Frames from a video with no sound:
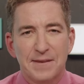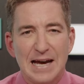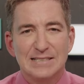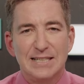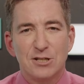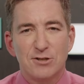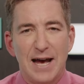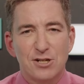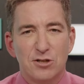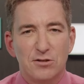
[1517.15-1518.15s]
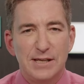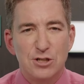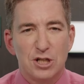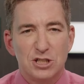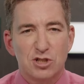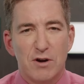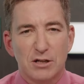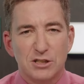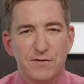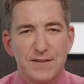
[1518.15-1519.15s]
As the International Legion
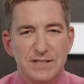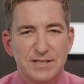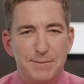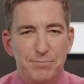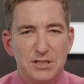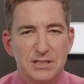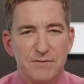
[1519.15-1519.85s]
struggles for the simplest